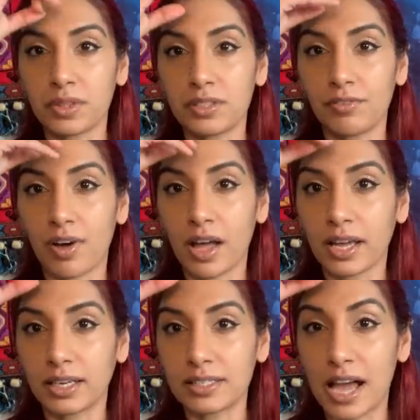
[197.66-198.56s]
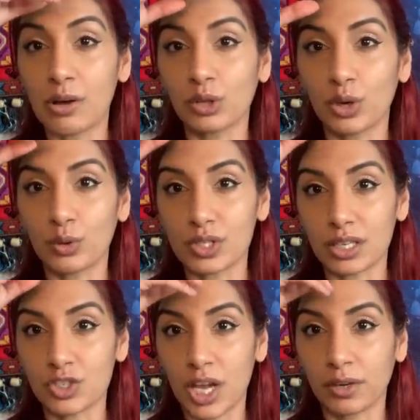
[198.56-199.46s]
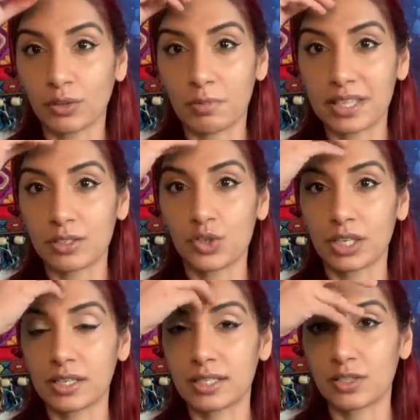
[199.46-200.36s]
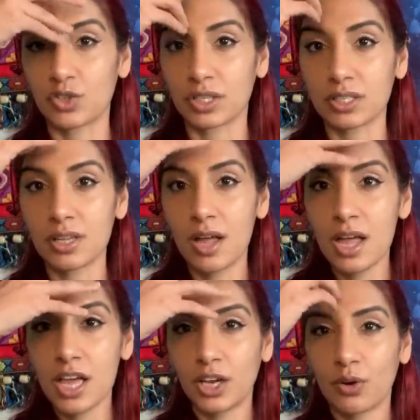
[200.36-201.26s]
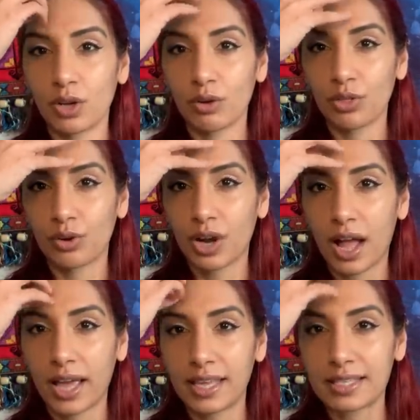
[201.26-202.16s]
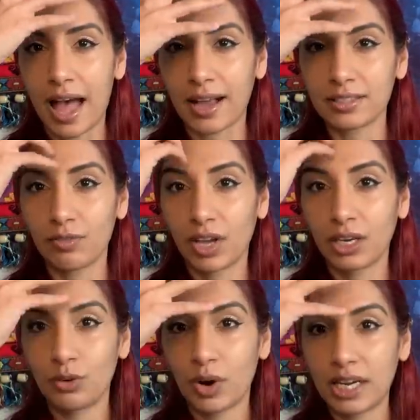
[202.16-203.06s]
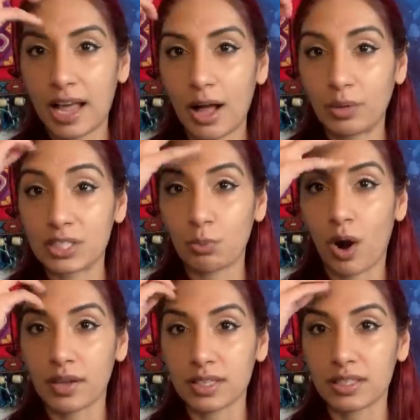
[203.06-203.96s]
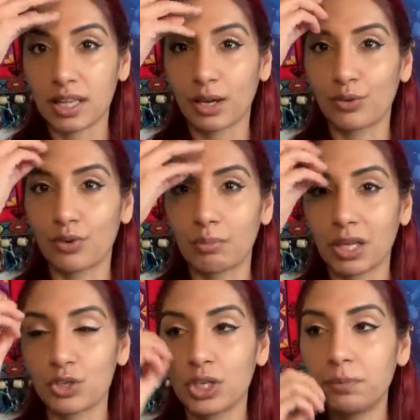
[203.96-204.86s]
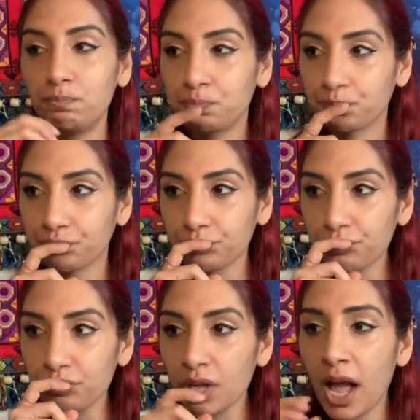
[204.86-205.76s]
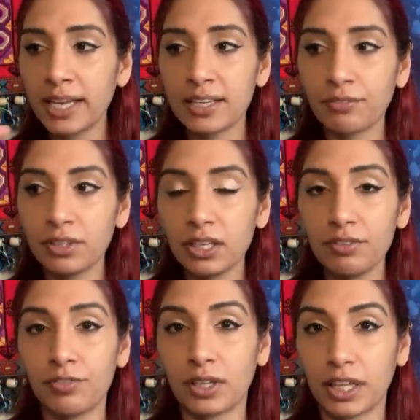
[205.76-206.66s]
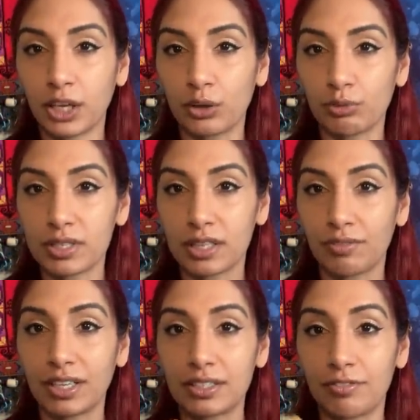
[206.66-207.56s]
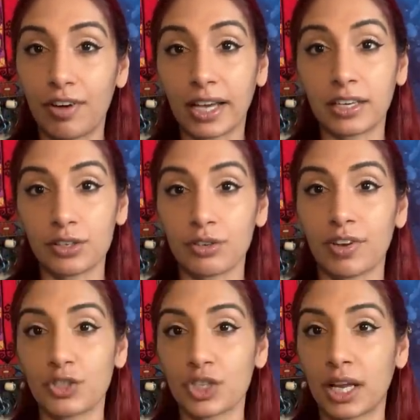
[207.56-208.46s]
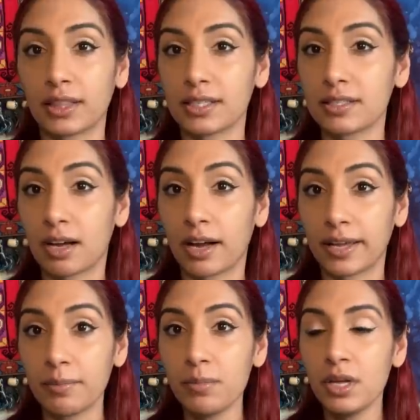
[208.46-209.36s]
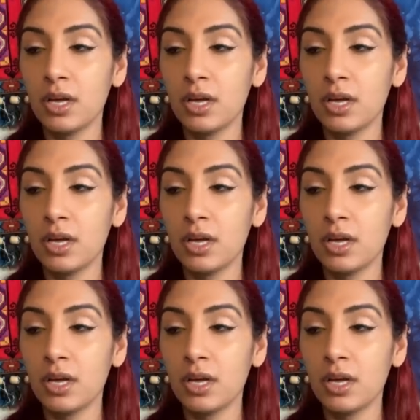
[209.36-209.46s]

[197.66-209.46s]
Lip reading: divine downloads and channeled messages. It's just, you know, your third eye is activated right now. It's processing information. I definitely feel like you're receiving divine intervention at this time.